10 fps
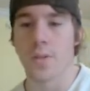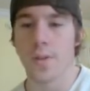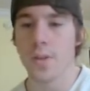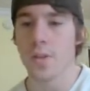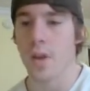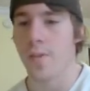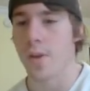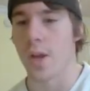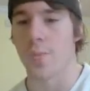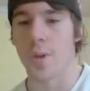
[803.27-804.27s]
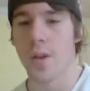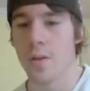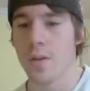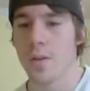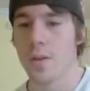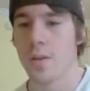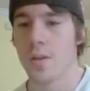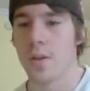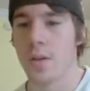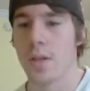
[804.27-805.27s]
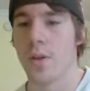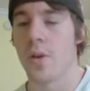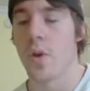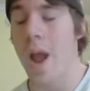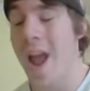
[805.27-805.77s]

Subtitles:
Sphere, so nothing will happen there. He'll go